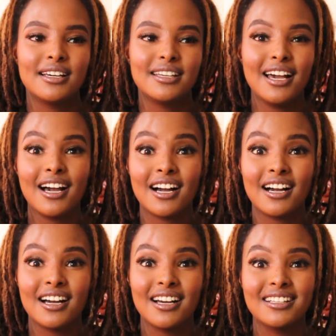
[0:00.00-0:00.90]
yeah,
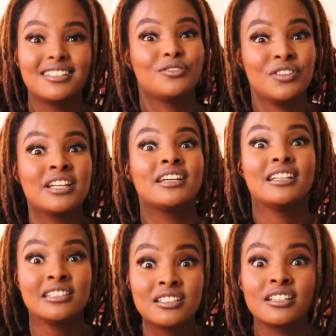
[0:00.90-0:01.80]
it's very
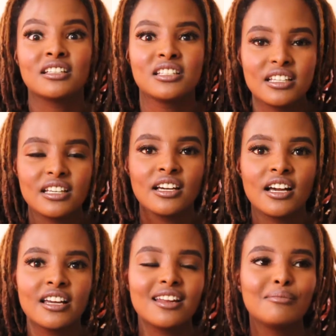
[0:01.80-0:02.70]
interesting,
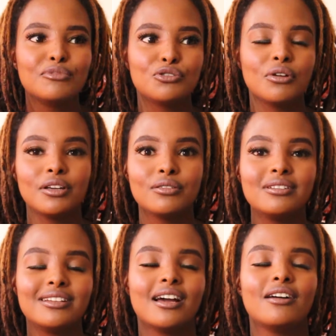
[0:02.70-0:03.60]
and I'm sure you'd
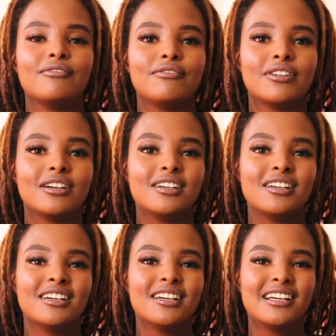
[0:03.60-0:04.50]
love
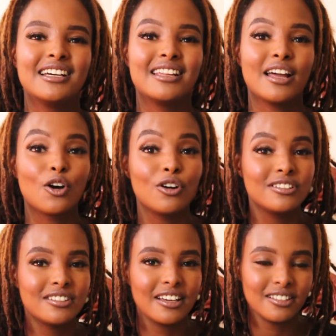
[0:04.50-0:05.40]
the
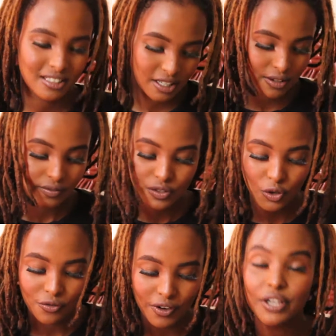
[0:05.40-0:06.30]
content. If
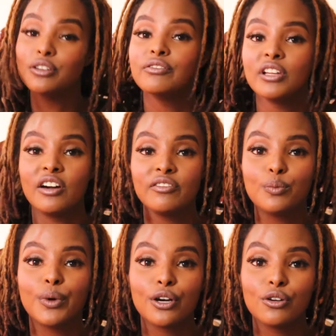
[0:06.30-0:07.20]
so far you've loved
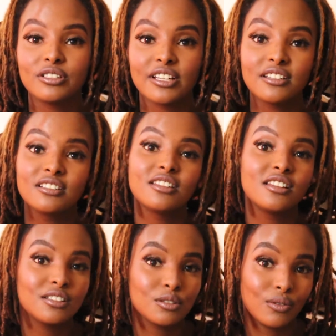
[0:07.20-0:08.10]
my content,
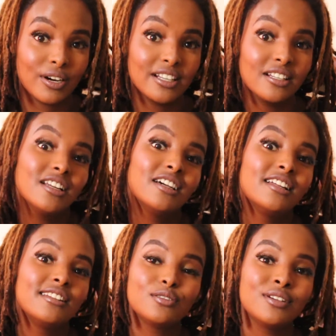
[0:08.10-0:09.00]
this one
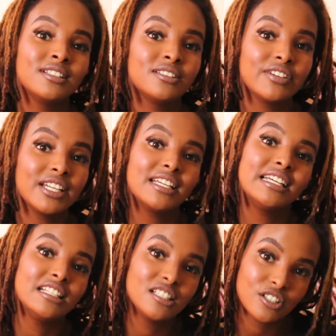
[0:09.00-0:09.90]
is very
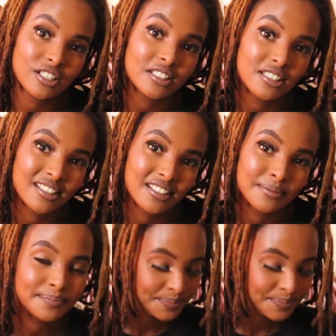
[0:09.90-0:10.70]
interesting.